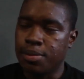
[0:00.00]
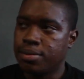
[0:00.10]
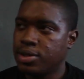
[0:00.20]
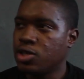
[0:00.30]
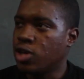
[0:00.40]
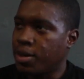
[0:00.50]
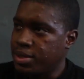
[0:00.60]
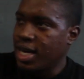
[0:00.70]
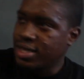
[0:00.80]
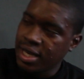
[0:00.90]
So I'm
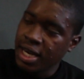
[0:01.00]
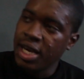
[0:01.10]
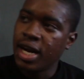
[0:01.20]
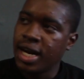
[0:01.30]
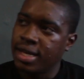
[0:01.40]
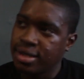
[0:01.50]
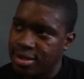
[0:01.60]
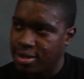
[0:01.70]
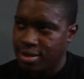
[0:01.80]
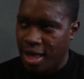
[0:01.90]
starting here at, I
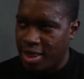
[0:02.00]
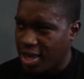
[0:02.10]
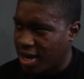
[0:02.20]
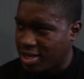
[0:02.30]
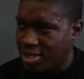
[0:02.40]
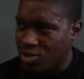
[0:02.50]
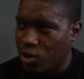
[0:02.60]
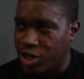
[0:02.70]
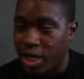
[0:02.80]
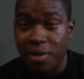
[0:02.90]
think this is
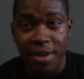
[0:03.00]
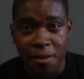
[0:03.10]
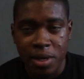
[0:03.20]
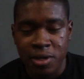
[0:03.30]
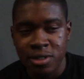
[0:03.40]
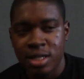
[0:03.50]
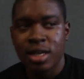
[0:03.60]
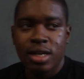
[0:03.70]
205 pounds,